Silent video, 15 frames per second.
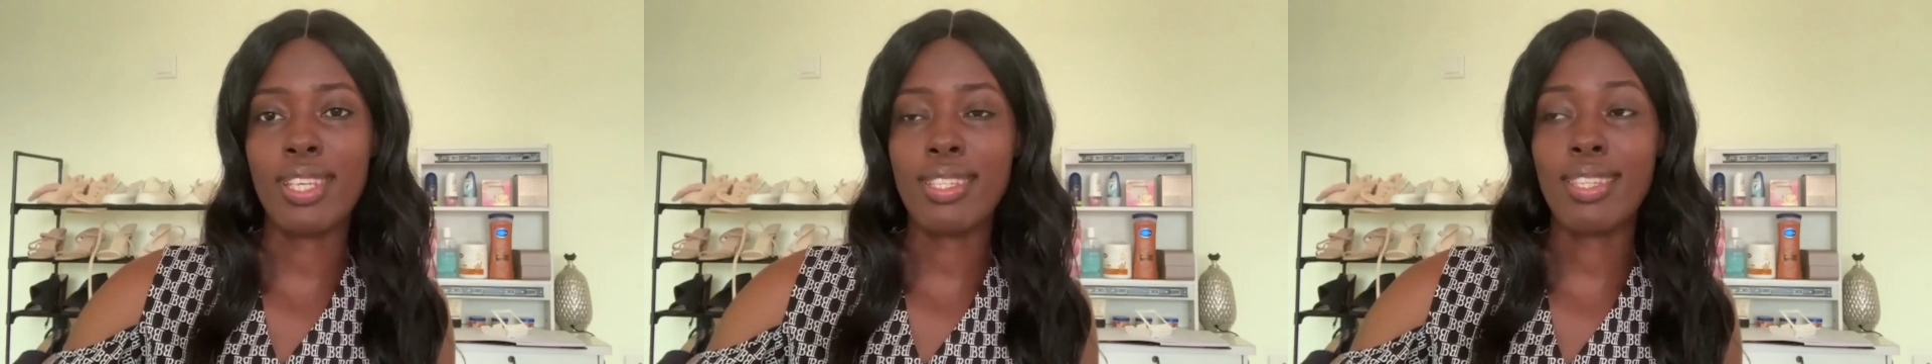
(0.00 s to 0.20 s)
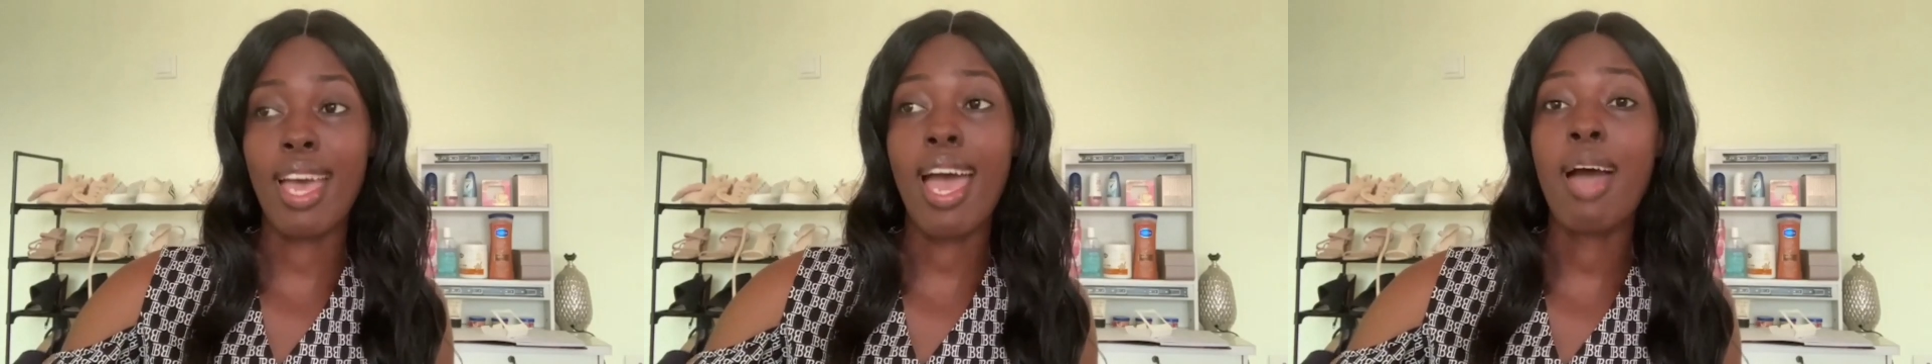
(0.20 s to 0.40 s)

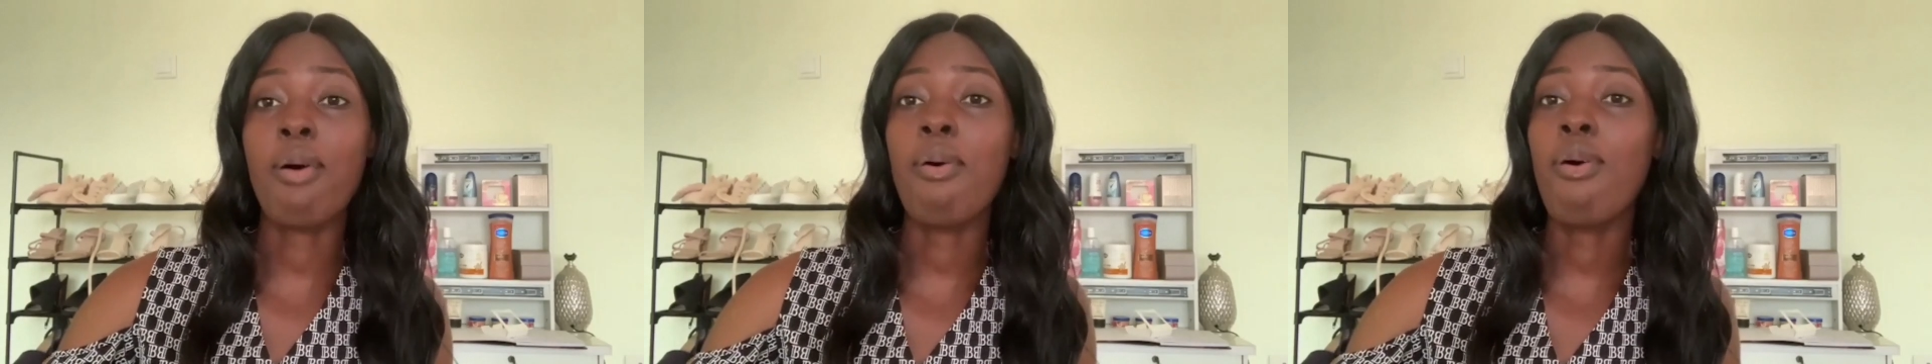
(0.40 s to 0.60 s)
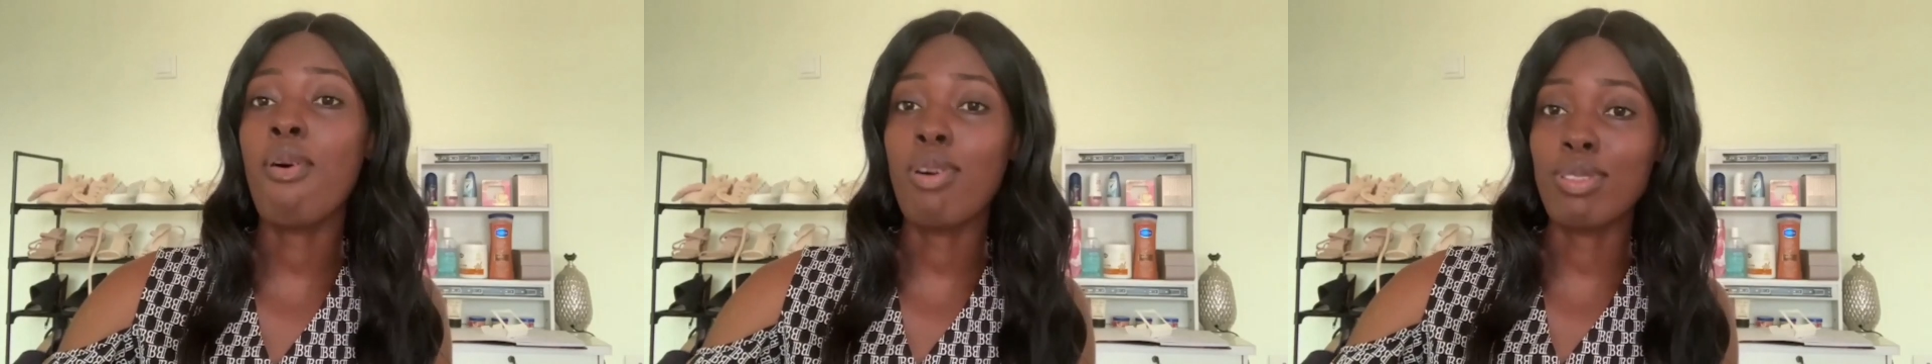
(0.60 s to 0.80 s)
is
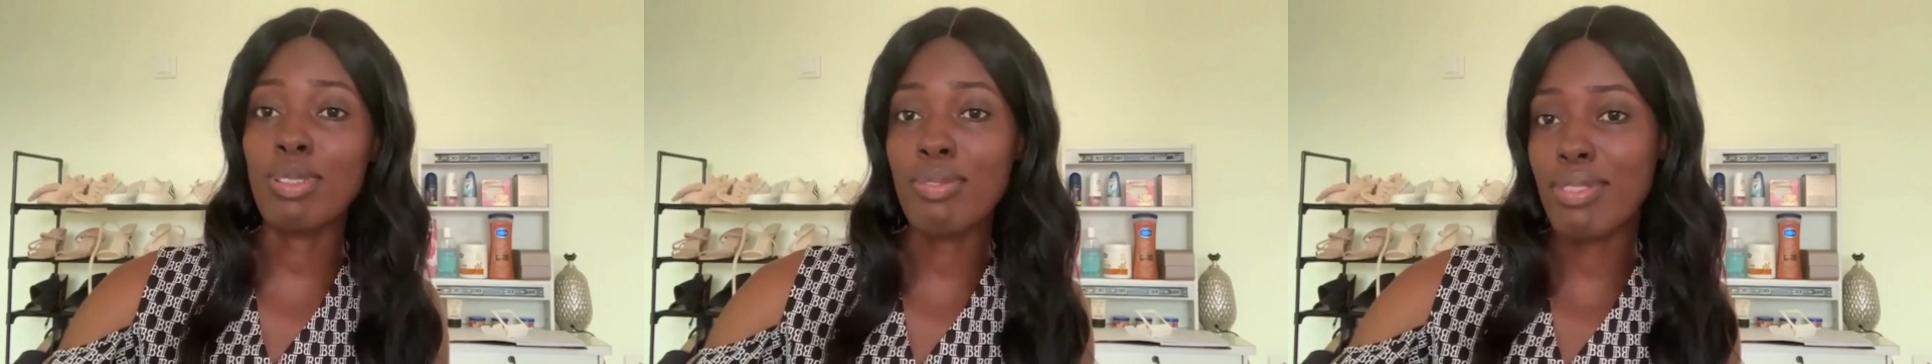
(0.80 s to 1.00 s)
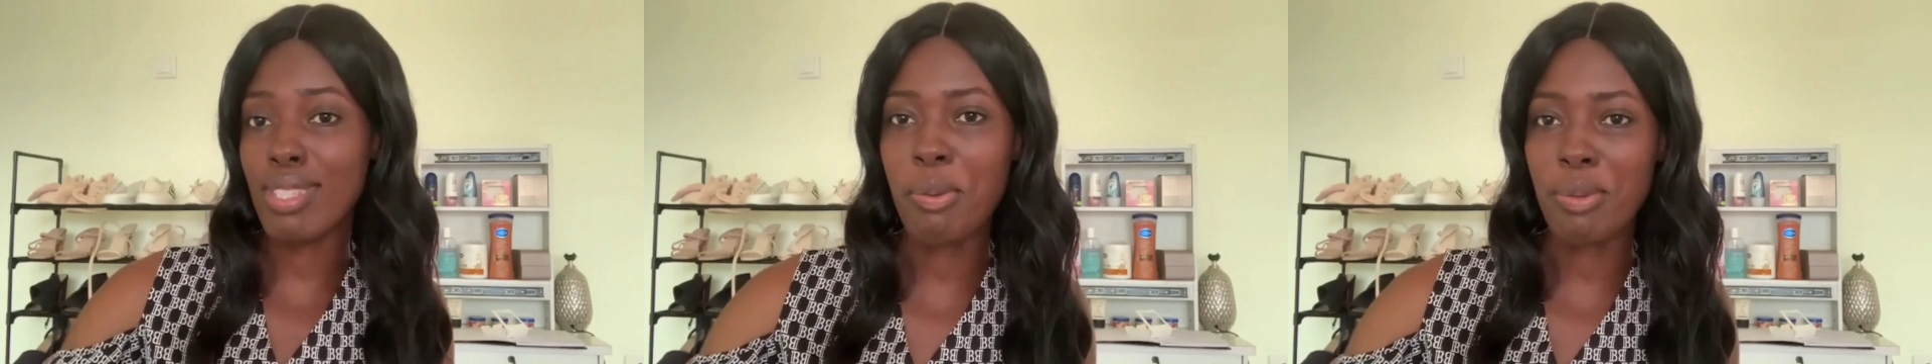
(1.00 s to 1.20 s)
how
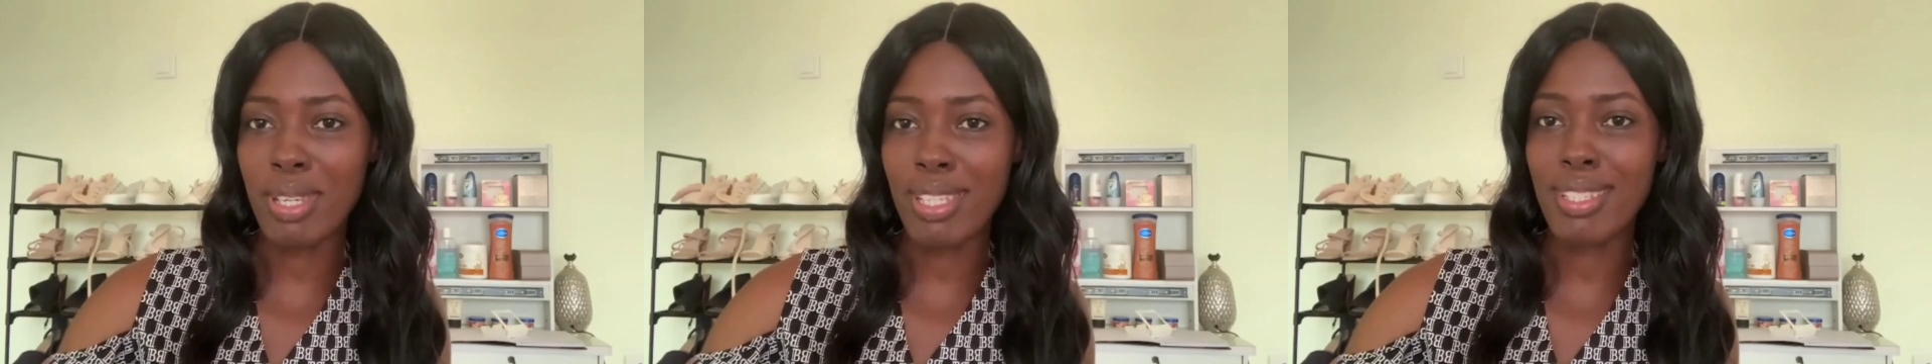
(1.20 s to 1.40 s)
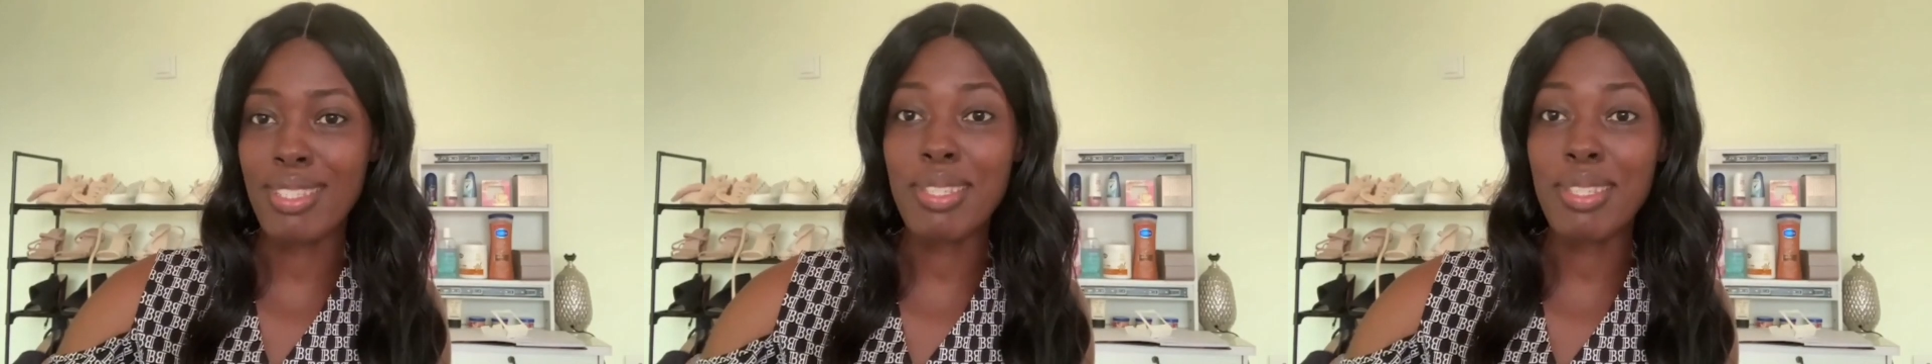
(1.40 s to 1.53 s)
all of the way